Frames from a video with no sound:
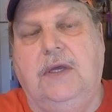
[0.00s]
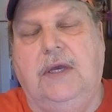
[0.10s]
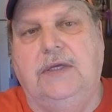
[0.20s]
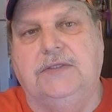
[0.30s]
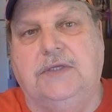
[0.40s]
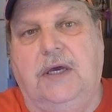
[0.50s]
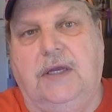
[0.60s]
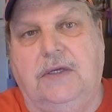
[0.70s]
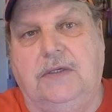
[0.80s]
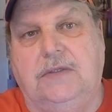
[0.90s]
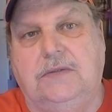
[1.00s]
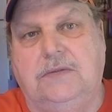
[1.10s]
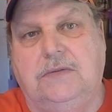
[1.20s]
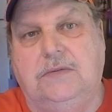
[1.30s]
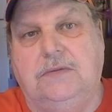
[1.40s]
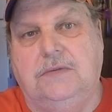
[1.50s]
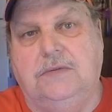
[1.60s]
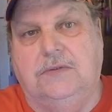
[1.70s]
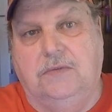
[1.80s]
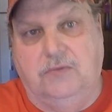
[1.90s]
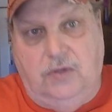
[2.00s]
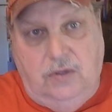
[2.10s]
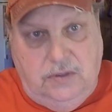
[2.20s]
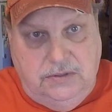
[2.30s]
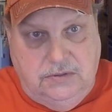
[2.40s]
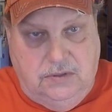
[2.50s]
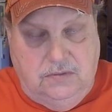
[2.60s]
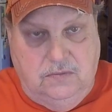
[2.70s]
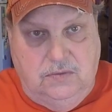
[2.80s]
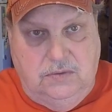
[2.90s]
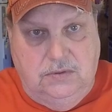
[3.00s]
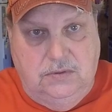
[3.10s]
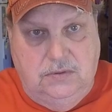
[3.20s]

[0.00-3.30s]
has got some drawings on one,